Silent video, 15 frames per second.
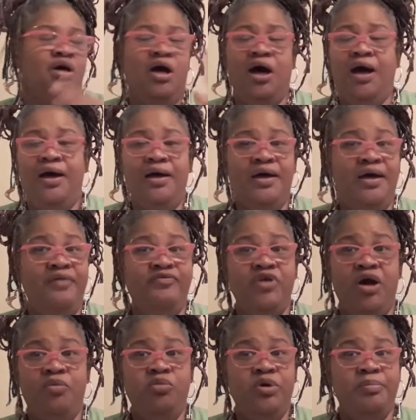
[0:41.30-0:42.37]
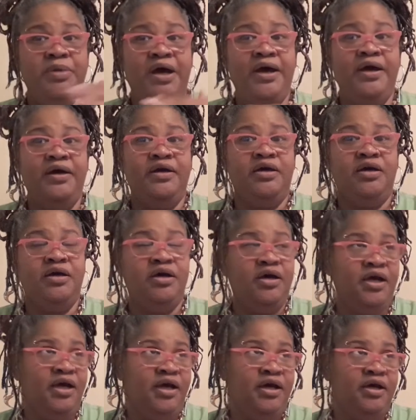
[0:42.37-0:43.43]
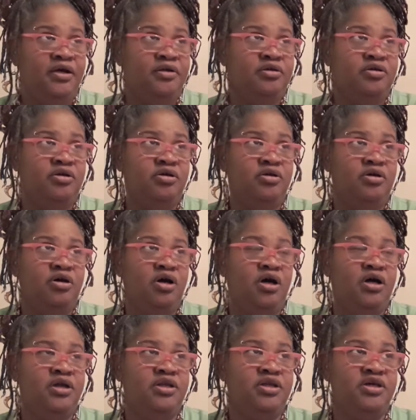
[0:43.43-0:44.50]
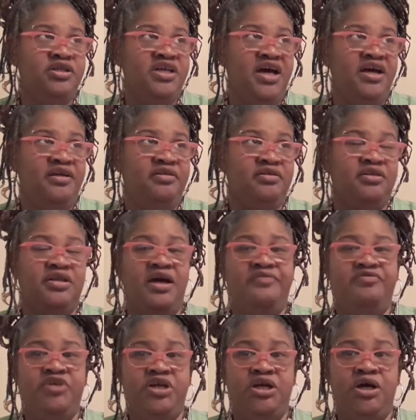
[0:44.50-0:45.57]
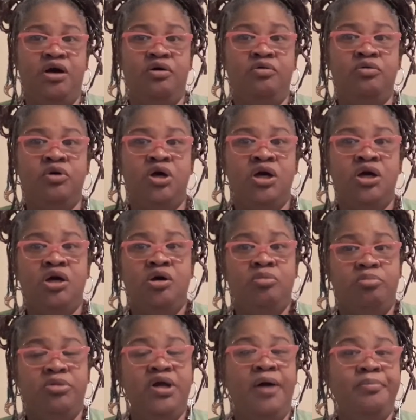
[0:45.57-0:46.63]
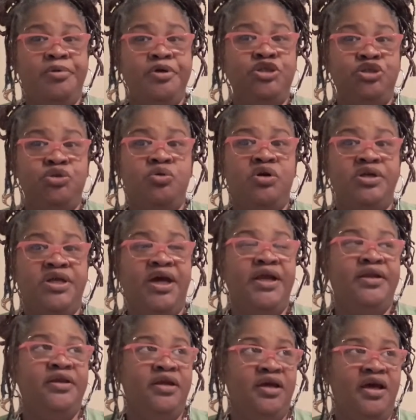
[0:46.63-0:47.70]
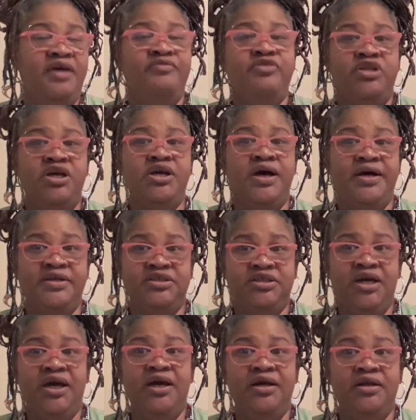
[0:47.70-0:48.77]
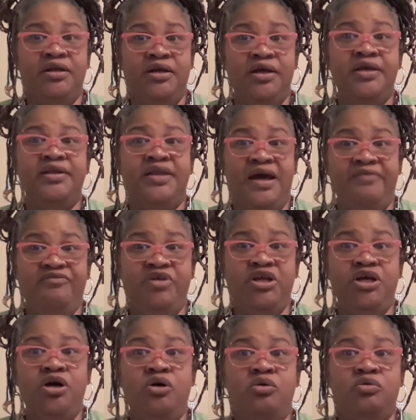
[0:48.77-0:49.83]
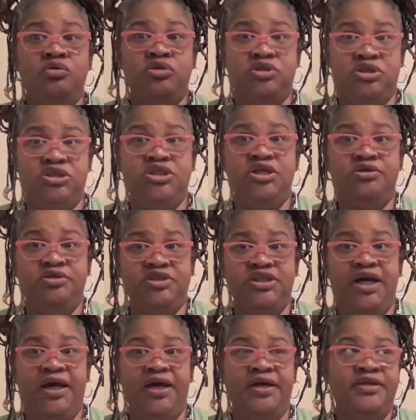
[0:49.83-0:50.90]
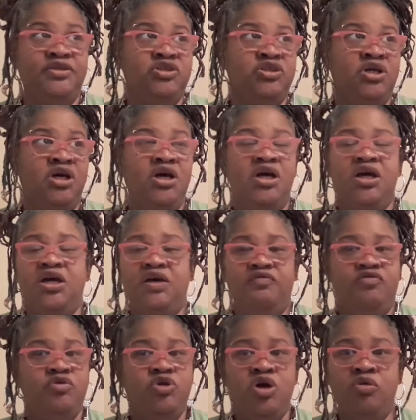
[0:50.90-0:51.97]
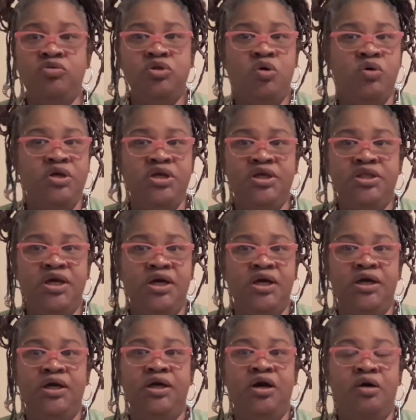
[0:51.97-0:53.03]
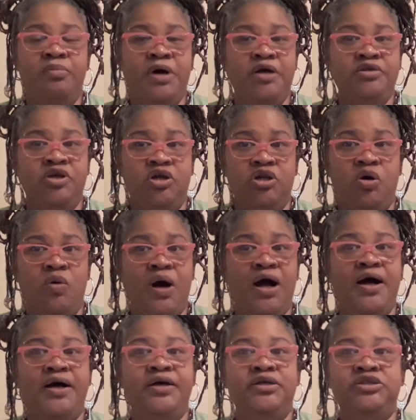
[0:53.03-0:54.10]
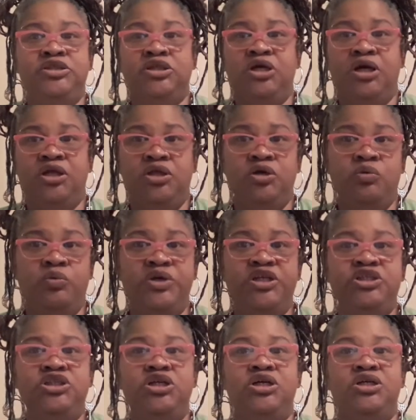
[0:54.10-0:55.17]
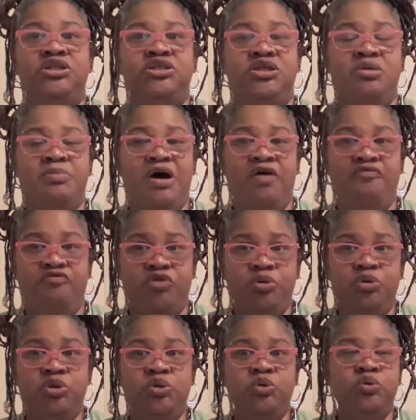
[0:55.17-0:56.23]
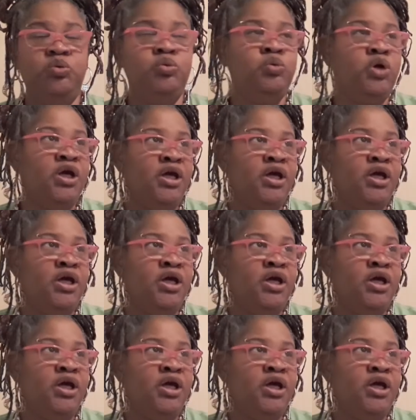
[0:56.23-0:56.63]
I have not went back and uh, looked at that video, but I'm pretty sure that everything I said in that video still stands. If you don't know anything about the Loas and the Orishas and about voodoo